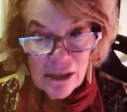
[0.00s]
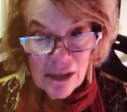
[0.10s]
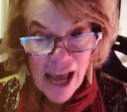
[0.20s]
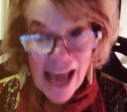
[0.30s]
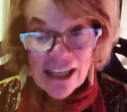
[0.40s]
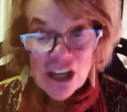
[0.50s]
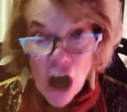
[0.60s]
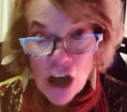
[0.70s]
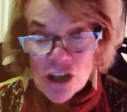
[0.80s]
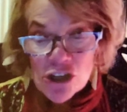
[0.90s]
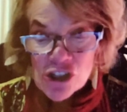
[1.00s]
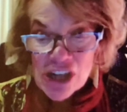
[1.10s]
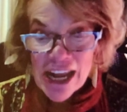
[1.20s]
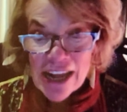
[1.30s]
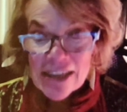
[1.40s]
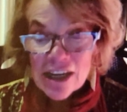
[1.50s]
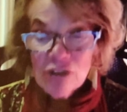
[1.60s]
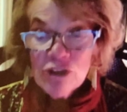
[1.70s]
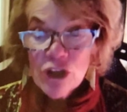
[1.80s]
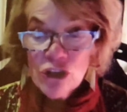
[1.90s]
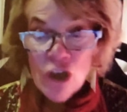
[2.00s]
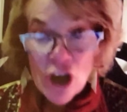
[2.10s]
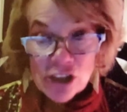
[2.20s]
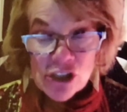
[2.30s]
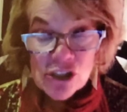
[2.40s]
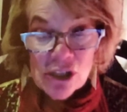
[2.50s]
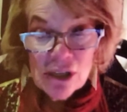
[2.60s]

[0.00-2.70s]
and an understanding of the thoughts